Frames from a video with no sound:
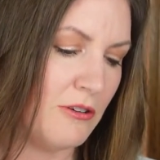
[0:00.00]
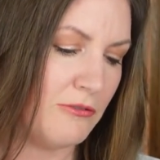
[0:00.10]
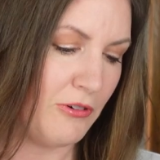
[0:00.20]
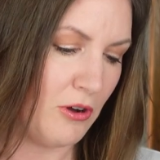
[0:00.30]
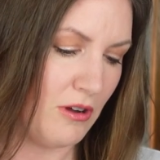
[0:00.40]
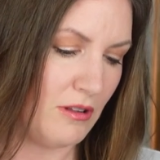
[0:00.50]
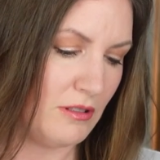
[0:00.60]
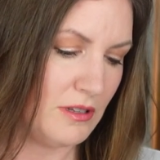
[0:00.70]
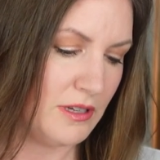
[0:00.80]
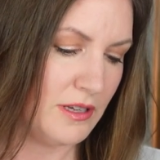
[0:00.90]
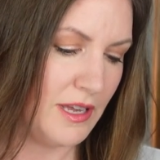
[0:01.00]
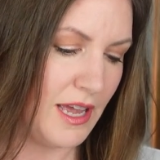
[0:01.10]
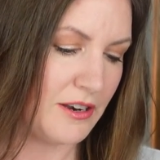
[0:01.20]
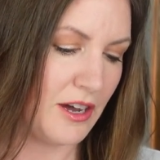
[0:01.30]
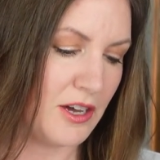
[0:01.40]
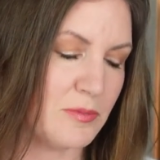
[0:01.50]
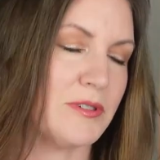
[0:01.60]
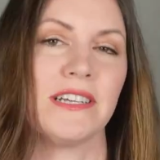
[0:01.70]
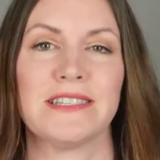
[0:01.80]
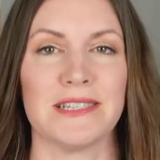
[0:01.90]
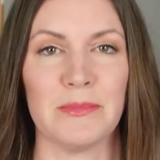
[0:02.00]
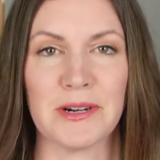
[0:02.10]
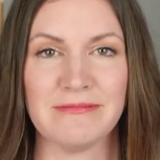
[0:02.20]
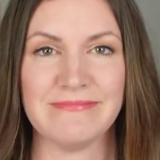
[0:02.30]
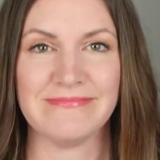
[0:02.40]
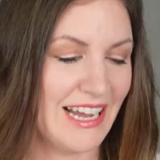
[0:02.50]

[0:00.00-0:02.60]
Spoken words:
fall, and 100% summer.